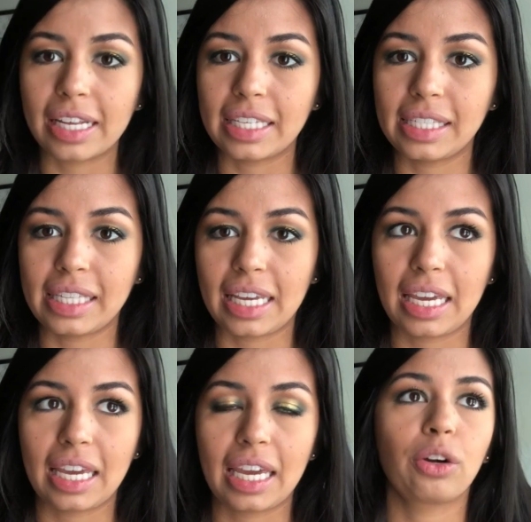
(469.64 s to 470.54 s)
is
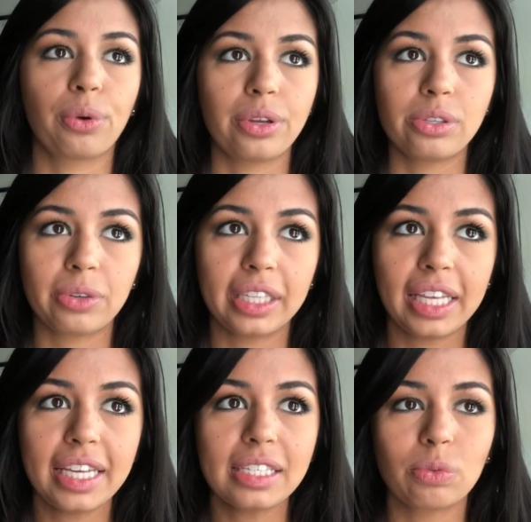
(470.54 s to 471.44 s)
the grocery
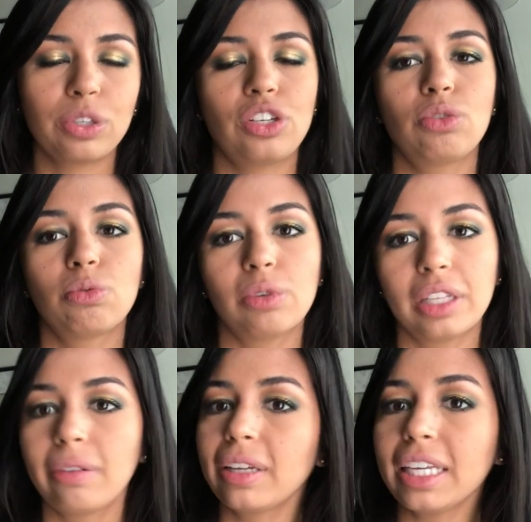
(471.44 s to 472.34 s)
list, which is
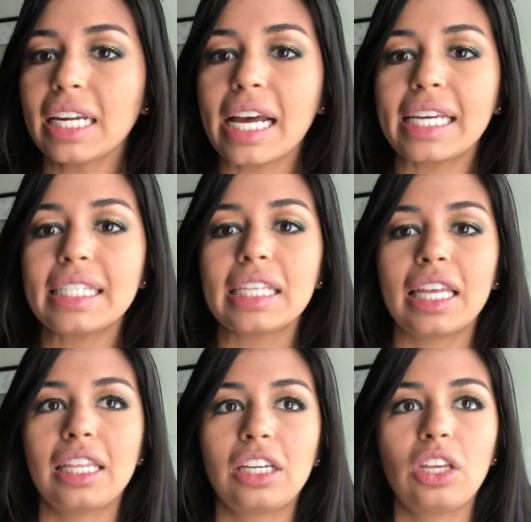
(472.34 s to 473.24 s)
really, really nice.
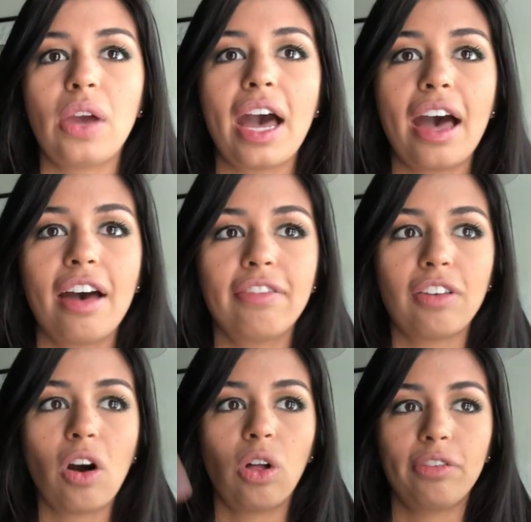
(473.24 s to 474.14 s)
And then you
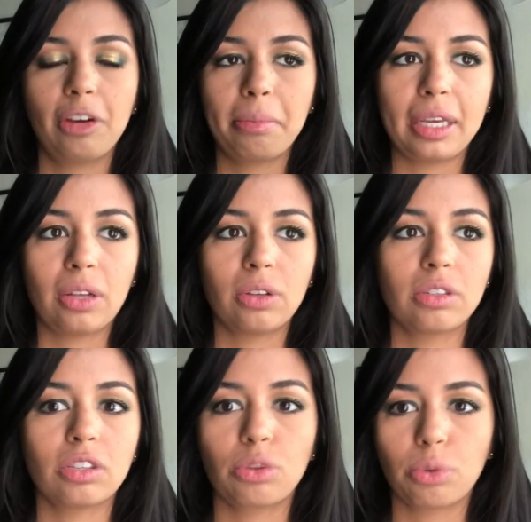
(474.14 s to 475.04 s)
have all of your meals,